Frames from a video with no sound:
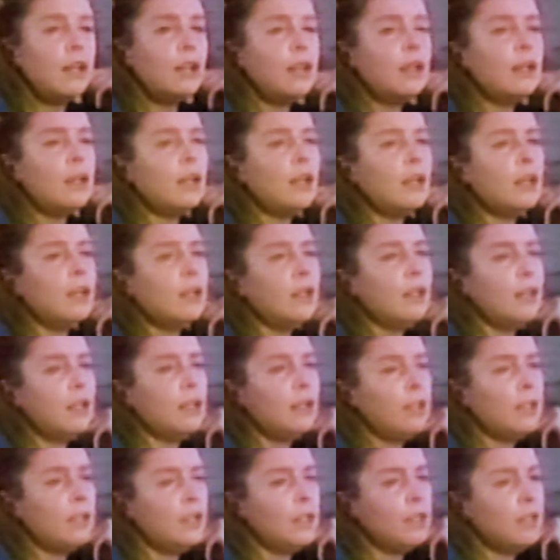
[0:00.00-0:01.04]

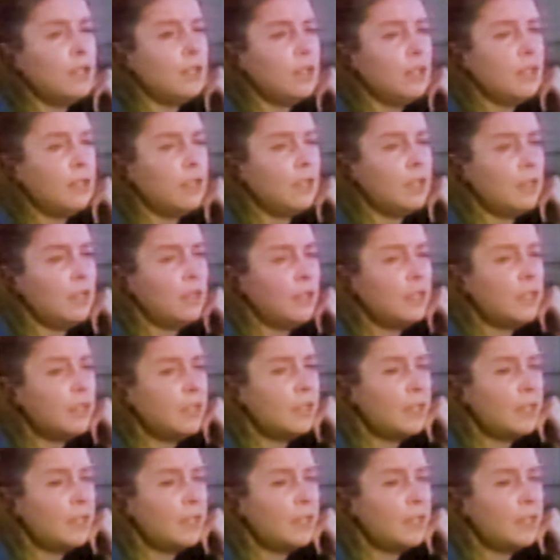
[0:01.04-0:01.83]
No one is speaking in this clip.